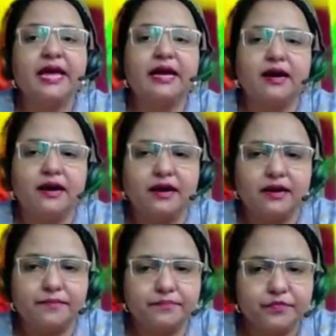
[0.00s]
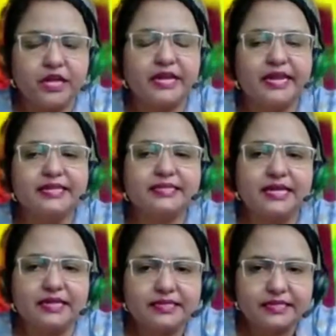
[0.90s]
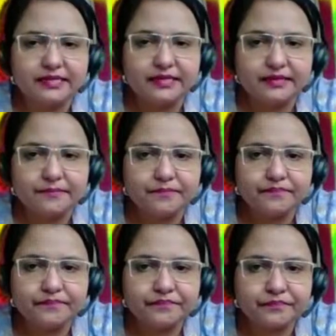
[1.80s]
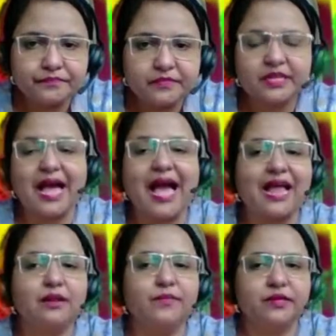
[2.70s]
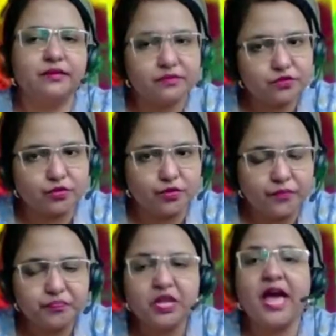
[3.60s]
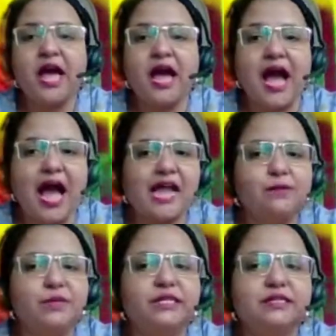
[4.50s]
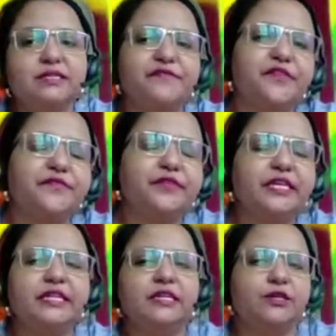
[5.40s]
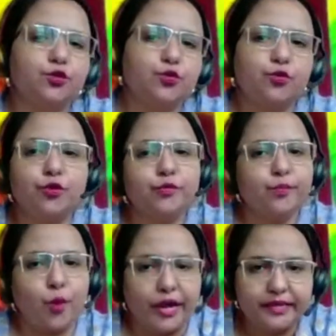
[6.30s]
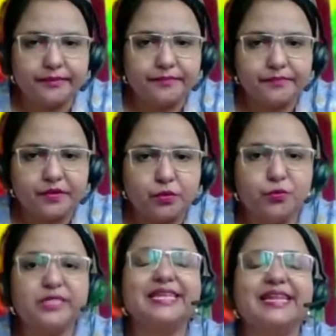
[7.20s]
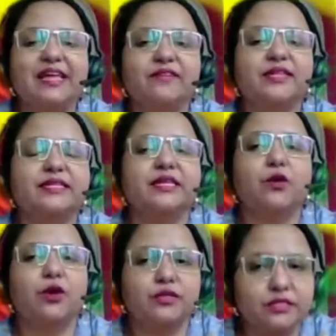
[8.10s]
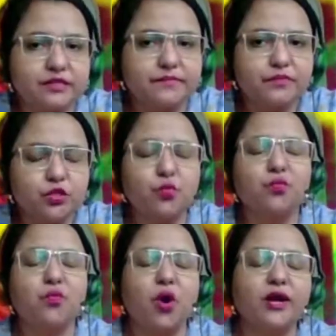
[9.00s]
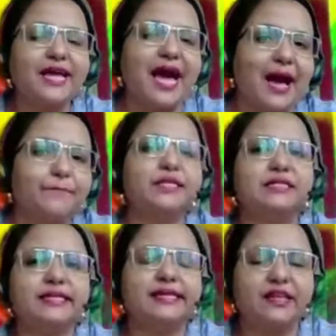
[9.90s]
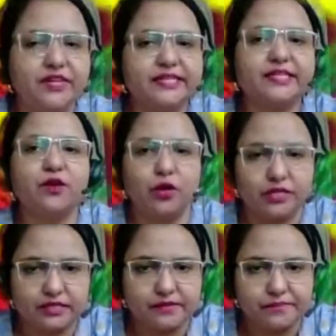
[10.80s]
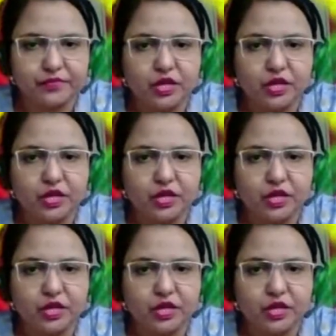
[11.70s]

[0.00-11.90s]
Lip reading: let's consider Almond. So Almond is a 15-year-old boy with level 3 autism. So what happens in level 3 autism?